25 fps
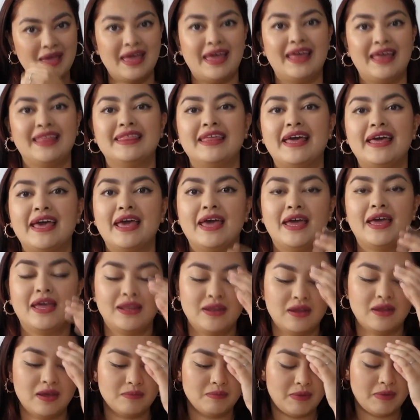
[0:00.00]
And
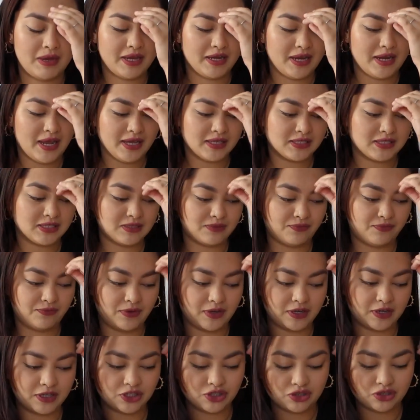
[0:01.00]
then my next
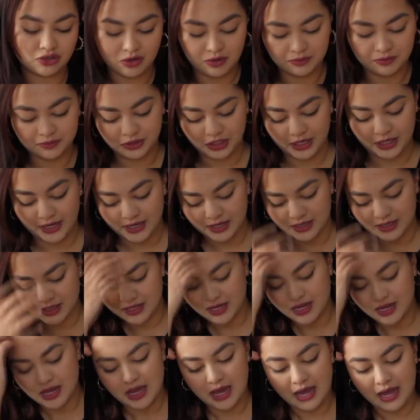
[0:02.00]
finished object,
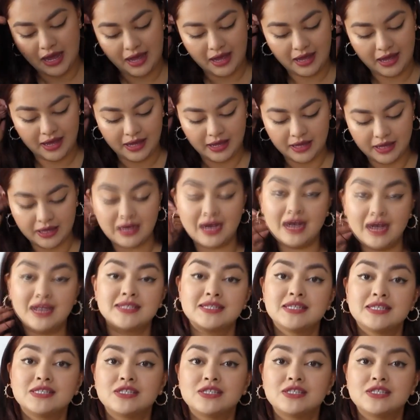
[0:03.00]
I cast